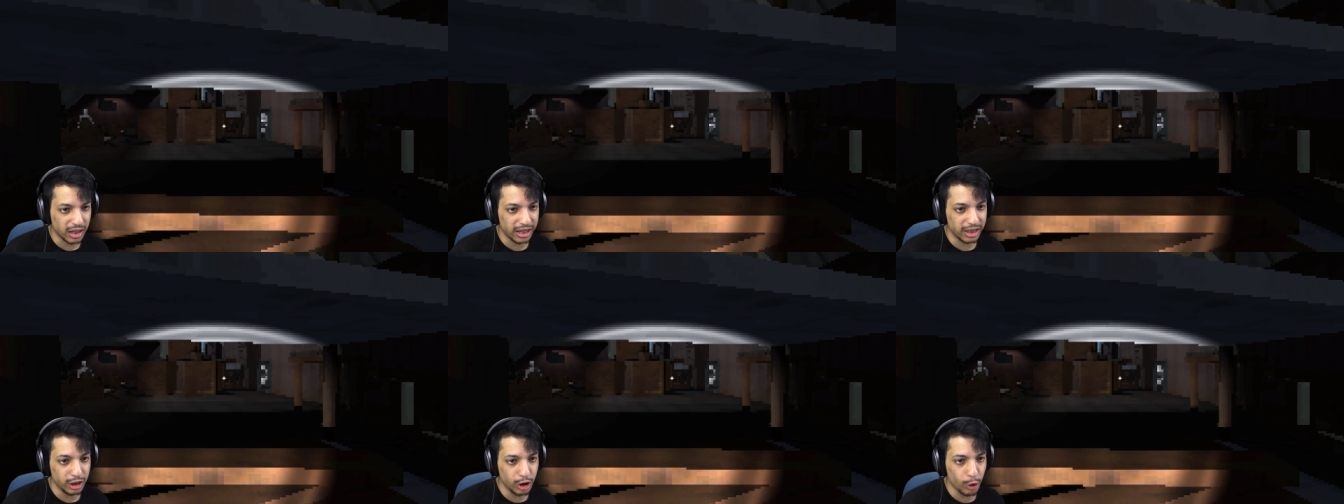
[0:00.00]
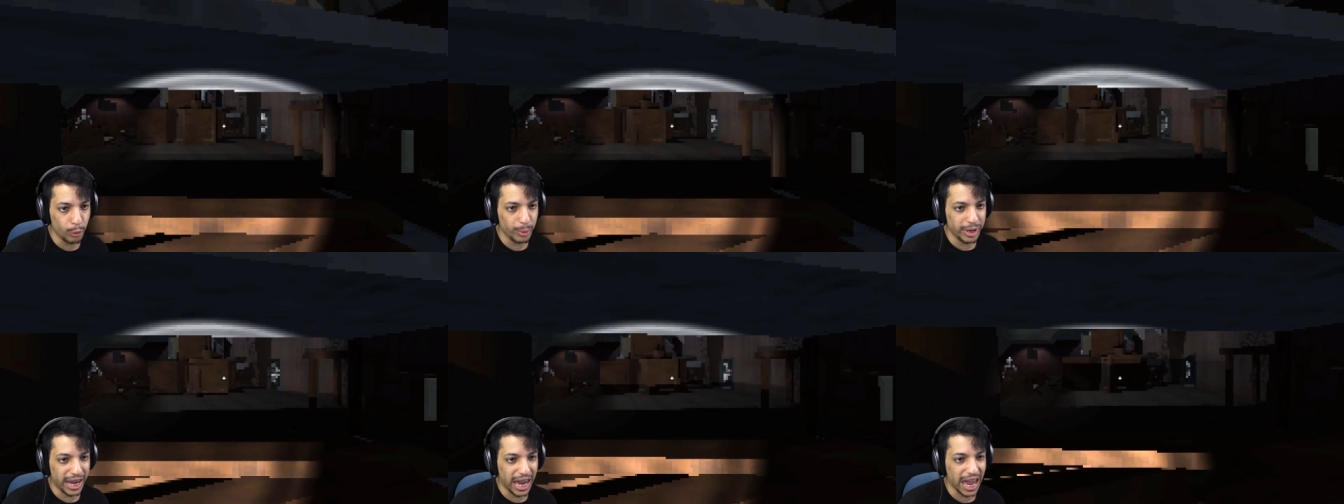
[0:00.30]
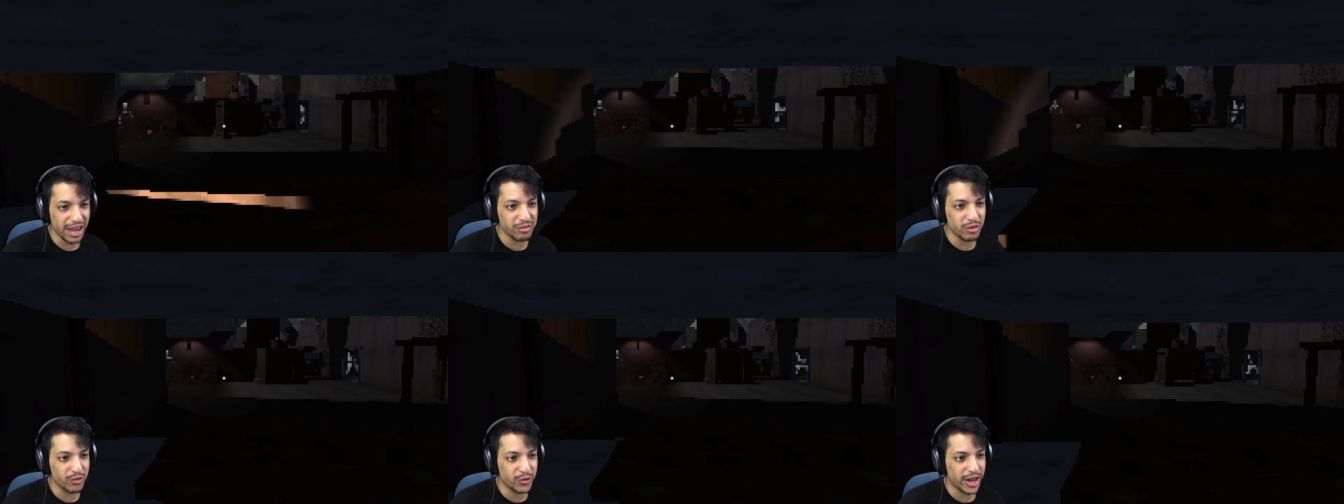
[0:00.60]
I know we
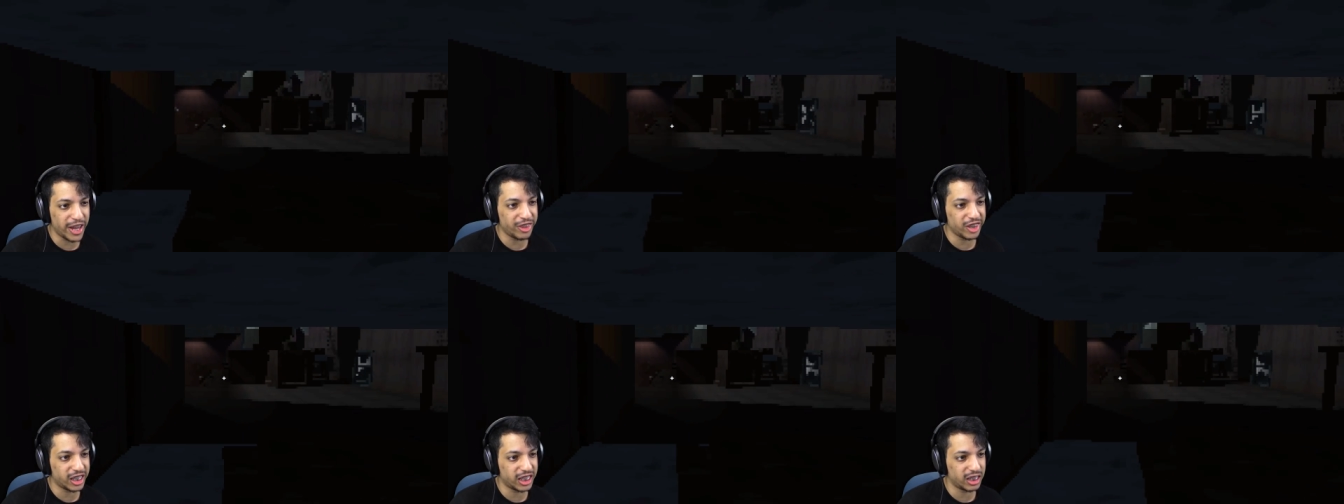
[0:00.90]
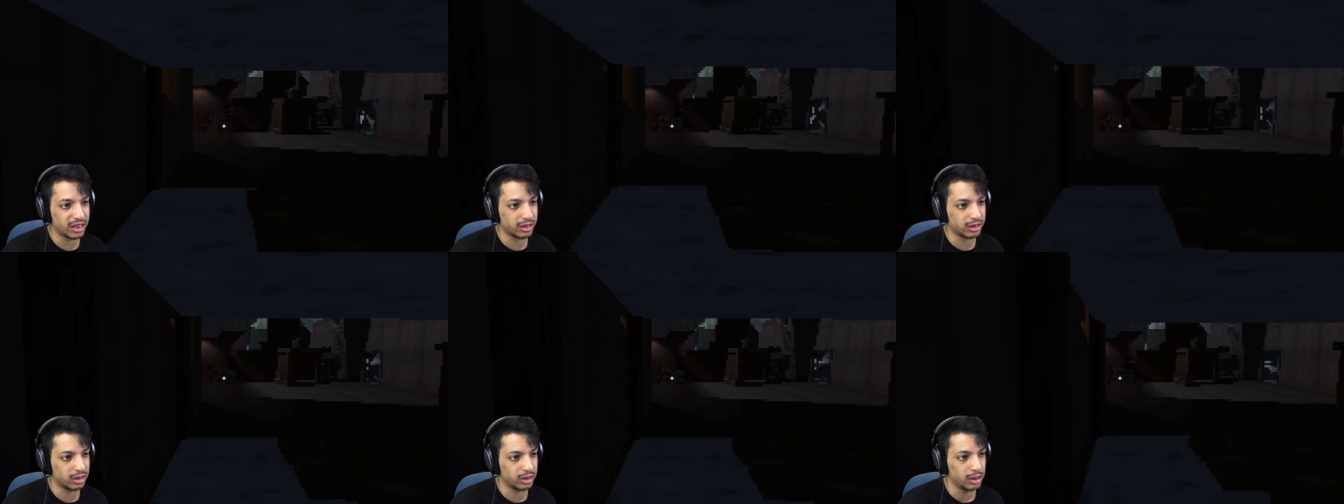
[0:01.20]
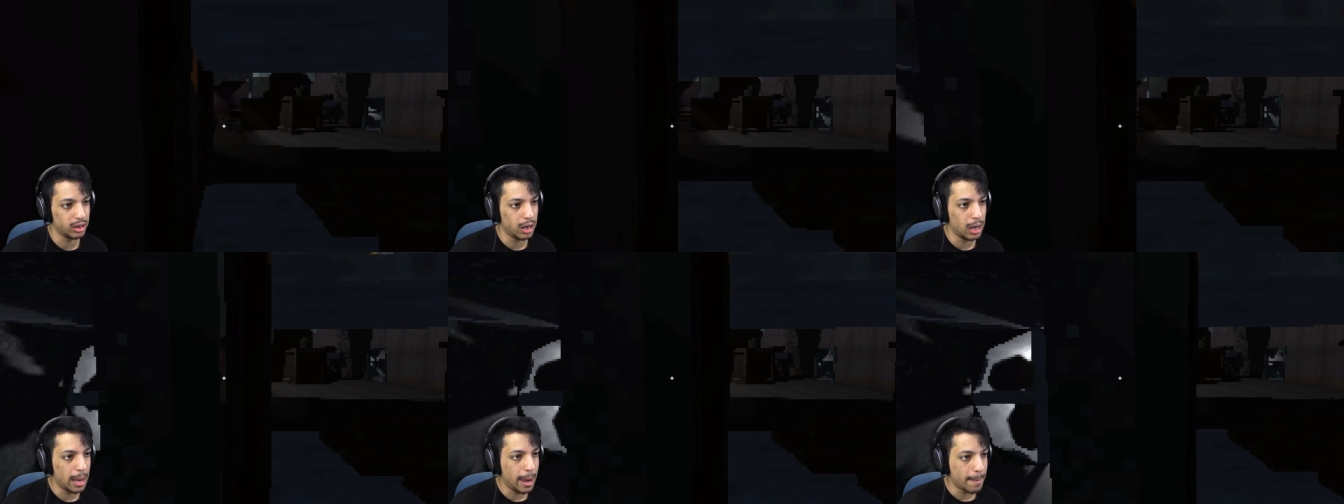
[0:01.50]
have a vent here,
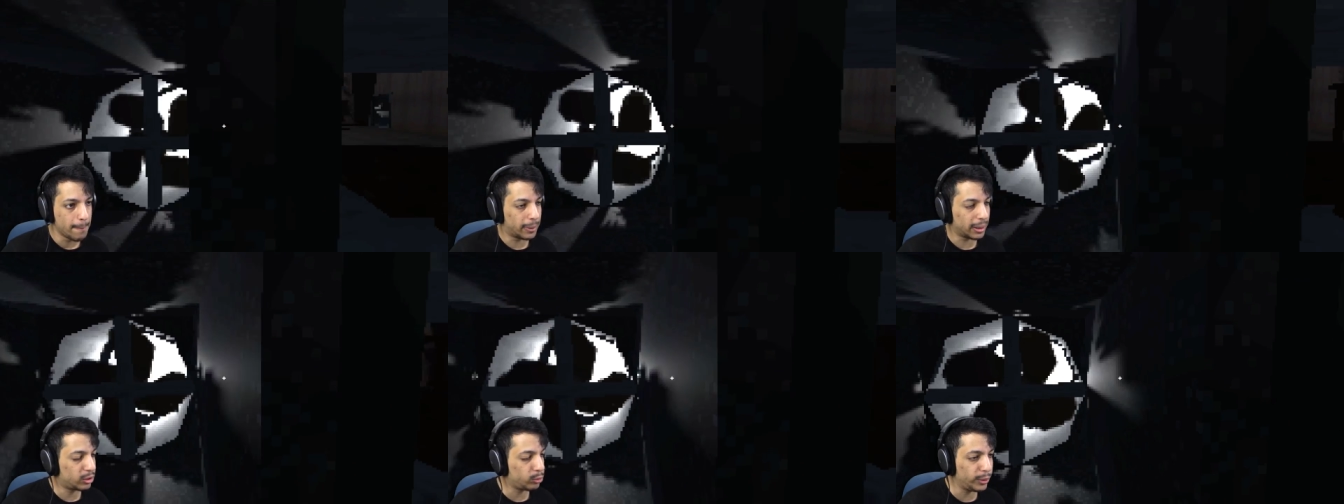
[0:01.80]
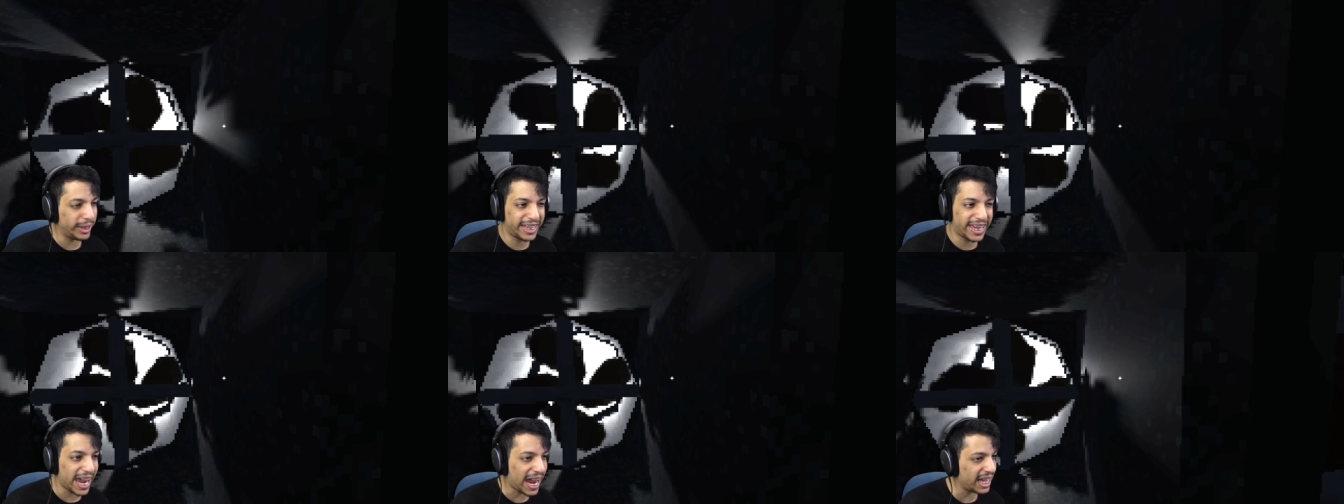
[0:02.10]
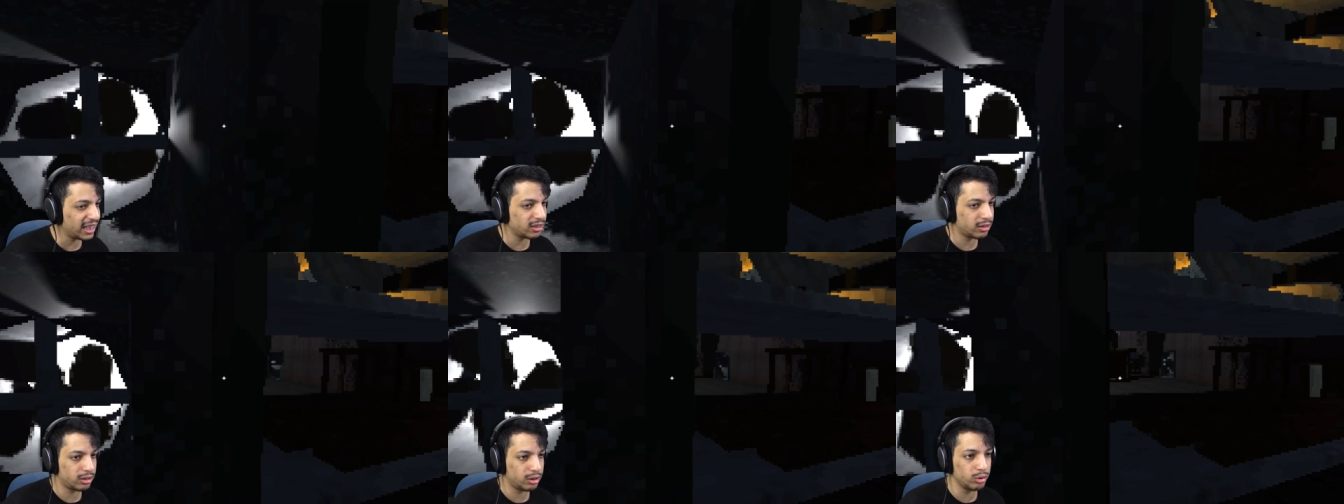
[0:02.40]
but we
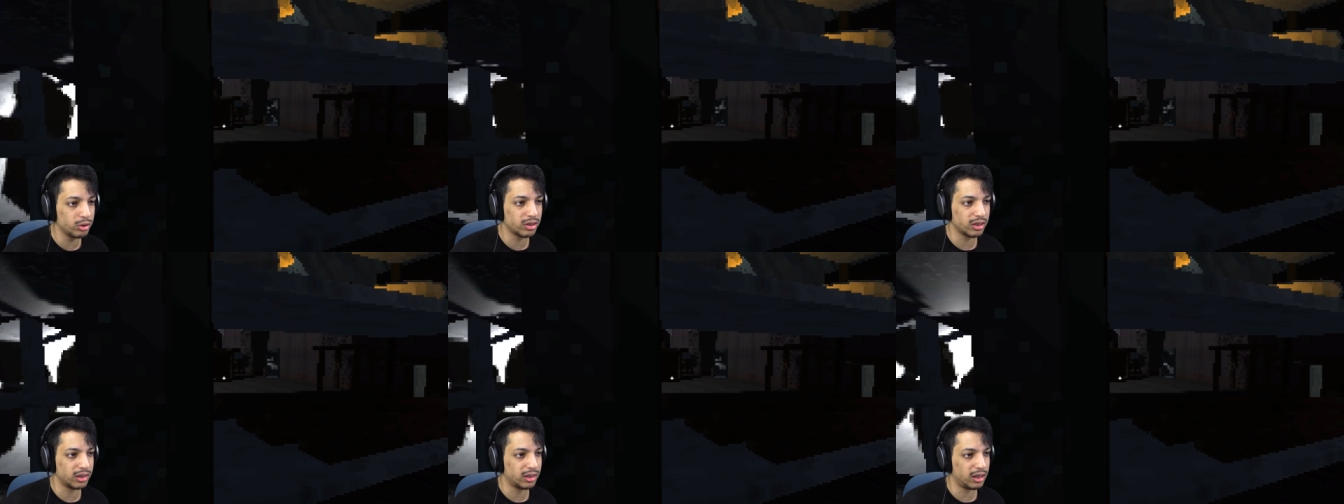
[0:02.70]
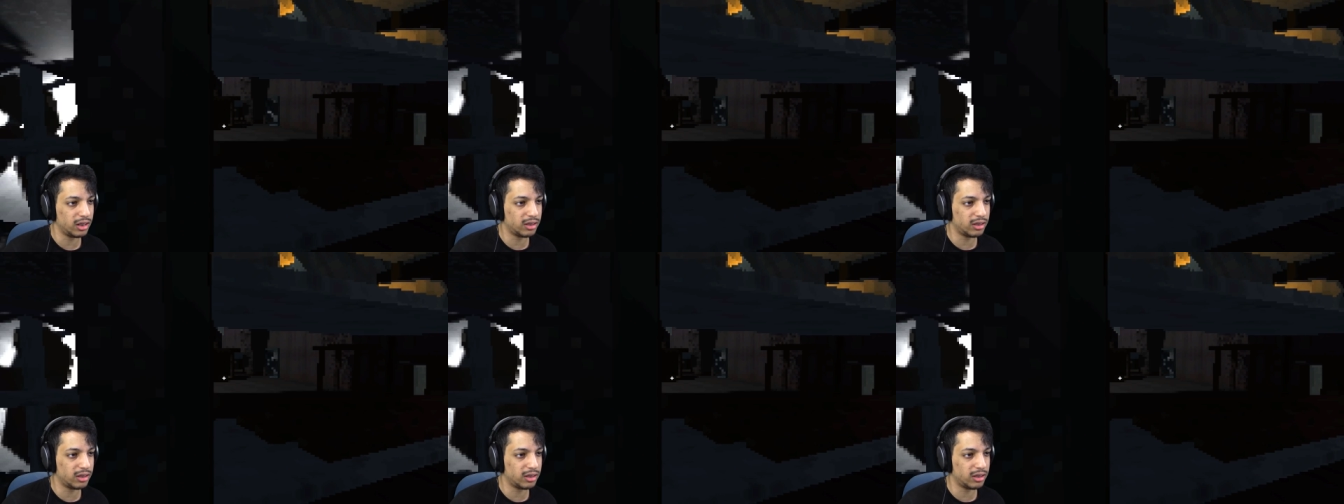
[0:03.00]
can't use it.